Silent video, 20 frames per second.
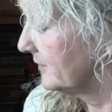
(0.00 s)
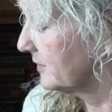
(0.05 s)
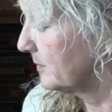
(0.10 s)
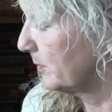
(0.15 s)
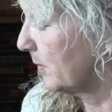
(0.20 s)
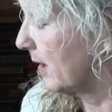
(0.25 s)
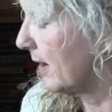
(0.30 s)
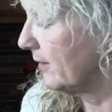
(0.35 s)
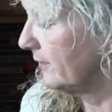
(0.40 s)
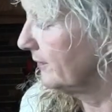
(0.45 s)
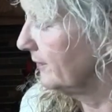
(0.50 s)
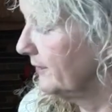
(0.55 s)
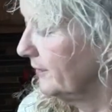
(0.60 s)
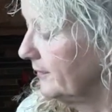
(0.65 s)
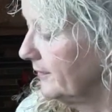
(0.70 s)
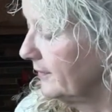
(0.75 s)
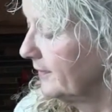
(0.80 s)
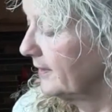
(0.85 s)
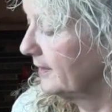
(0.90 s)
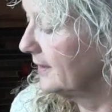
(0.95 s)
sprout
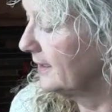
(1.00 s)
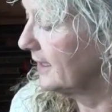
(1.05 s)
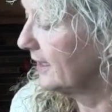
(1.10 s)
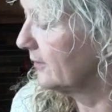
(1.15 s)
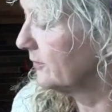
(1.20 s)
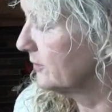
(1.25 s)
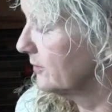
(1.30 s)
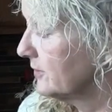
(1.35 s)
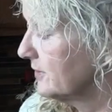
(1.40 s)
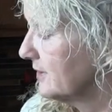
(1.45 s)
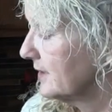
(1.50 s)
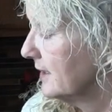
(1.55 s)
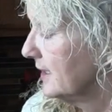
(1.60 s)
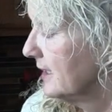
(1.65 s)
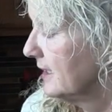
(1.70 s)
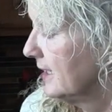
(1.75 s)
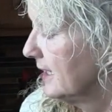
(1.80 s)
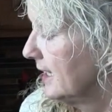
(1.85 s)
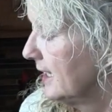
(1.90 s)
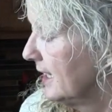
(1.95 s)
than the others.
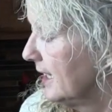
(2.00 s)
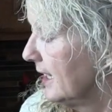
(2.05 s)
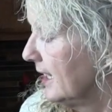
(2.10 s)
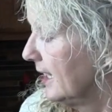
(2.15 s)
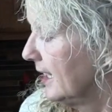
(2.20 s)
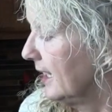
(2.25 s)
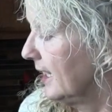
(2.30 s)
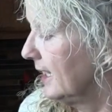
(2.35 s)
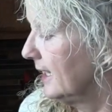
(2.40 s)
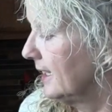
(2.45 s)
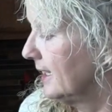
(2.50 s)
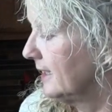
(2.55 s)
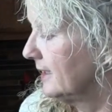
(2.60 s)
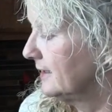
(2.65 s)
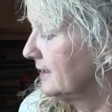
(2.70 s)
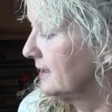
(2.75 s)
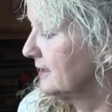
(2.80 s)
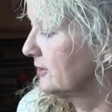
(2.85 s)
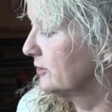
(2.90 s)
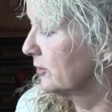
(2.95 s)

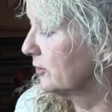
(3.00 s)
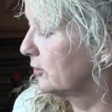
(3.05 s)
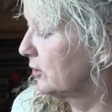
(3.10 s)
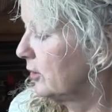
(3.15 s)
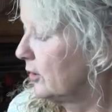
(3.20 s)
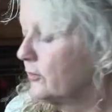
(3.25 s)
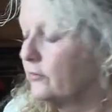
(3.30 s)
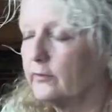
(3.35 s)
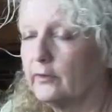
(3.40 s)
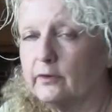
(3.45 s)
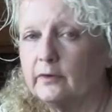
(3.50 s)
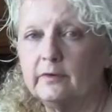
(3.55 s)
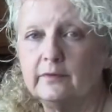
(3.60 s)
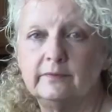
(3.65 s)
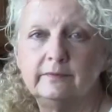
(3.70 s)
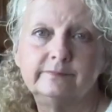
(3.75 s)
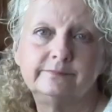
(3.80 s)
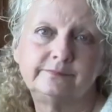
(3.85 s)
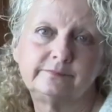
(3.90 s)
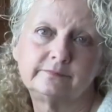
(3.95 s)
And these are clover,
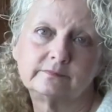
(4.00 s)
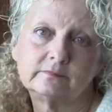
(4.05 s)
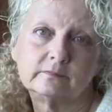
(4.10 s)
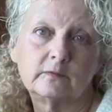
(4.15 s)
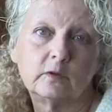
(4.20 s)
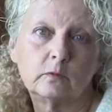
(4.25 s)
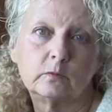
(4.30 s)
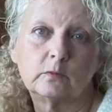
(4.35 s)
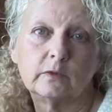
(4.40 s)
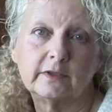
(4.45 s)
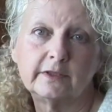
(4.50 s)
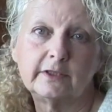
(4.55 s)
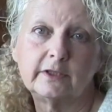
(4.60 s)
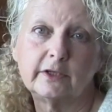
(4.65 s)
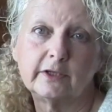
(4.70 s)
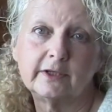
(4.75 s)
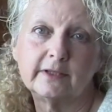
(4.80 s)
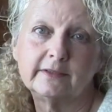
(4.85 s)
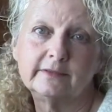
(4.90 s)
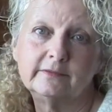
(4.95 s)
really
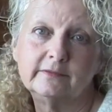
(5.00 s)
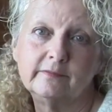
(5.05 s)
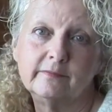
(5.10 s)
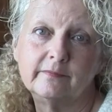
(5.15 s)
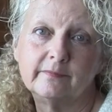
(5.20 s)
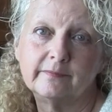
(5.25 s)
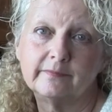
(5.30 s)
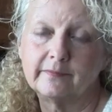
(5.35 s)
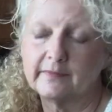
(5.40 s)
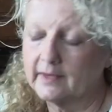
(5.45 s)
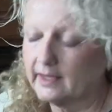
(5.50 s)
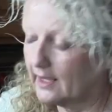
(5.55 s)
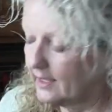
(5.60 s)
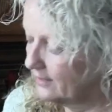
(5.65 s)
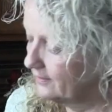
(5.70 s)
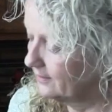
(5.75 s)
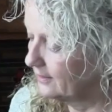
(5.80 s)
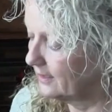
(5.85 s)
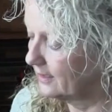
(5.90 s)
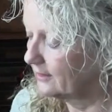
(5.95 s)
good.
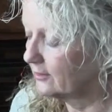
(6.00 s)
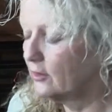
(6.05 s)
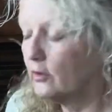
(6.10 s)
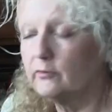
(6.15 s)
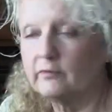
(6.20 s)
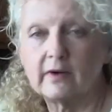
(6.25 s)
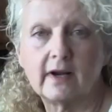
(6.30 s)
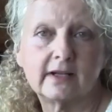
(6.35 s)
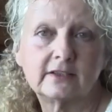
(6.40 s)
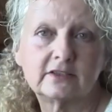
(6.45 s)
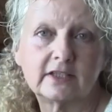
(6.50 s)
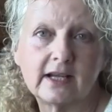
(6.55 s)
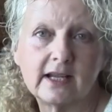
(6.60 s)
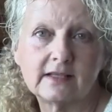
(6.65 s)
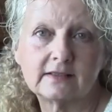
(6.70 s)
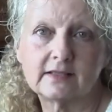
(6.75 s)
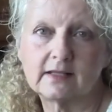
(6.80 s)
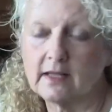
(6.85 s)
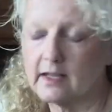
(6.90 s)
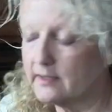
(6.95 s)
clover actually
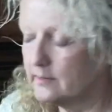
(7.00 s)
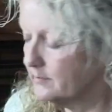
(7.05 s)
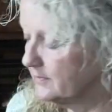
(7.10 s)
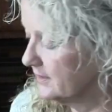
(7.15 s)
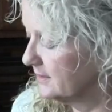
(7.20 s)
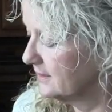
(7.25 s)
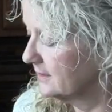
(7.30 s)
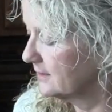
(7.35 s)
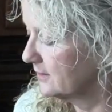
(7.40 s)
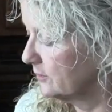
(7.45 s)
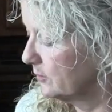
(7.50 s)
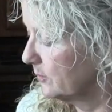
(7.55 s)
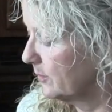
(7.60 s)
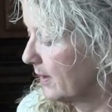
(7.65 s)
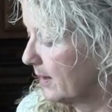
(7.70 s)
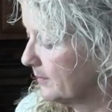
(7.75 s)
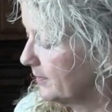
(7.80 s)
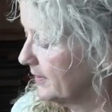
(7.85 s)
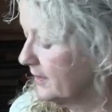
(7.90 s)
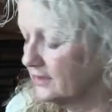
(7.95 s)
has a lot of medicinal
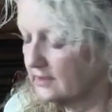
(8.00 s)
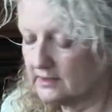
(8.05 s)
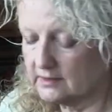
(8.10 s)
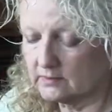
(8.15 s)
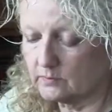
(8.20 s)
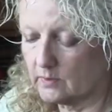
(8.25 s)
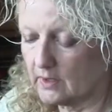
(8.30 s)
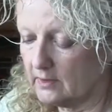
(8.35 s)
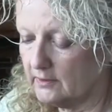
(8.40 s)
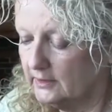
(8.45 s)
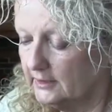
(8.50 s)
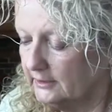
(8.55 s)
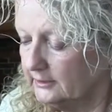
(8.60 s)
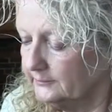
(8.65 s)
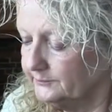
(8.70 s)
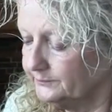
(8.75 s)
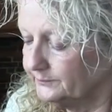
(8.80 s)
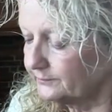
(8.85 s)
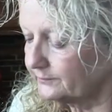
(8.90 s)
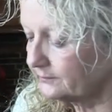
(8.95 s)
properties as well.
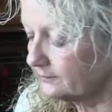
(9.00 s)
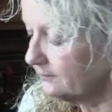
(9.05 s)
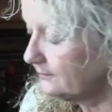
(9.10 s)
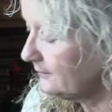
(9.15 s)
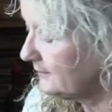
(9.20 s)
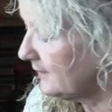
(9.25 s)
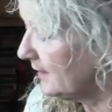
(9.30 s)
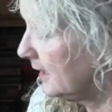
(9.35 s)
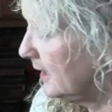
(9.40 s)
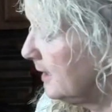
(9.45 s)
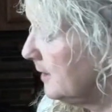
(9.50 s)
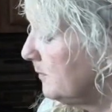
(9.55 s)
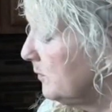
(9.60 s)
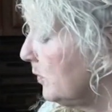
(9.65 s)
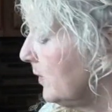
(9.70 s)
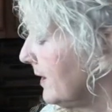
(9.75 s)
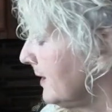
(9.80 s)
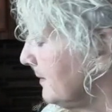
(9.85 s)
Um, what